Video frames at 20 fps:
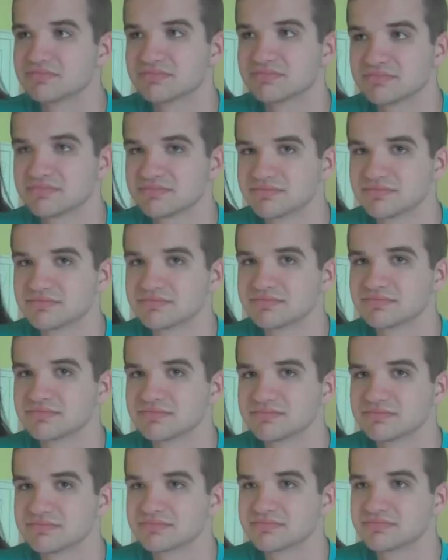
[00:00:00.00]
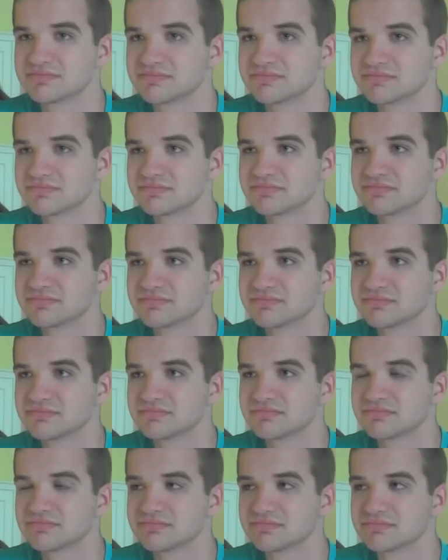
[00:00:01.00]

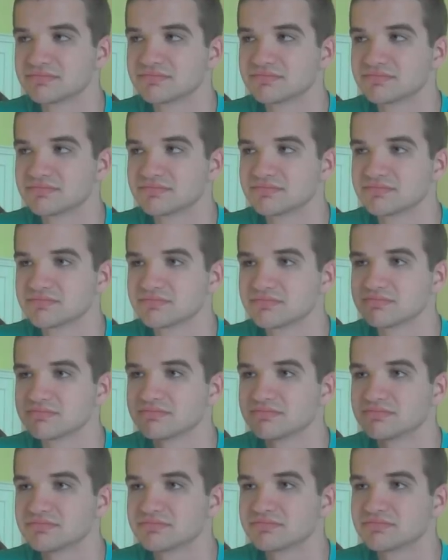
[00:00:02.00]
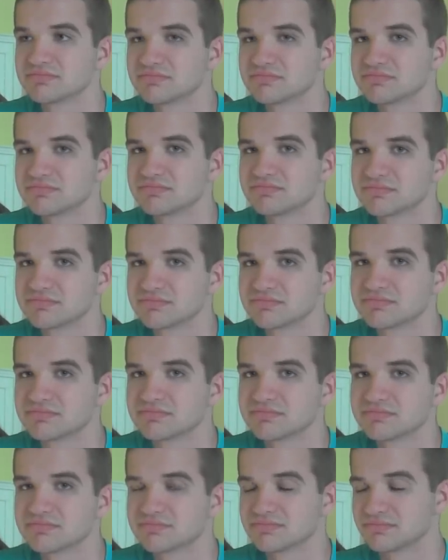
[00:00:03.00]

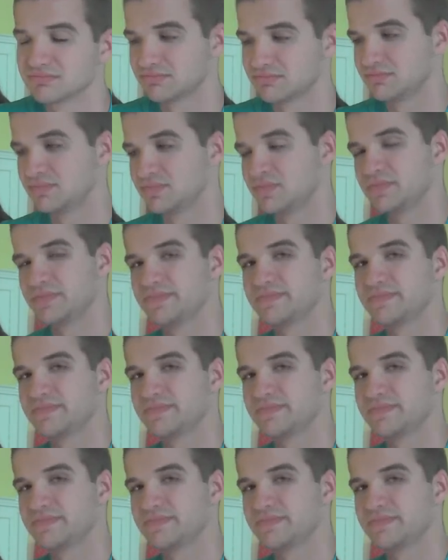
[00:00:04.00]
(not speaking)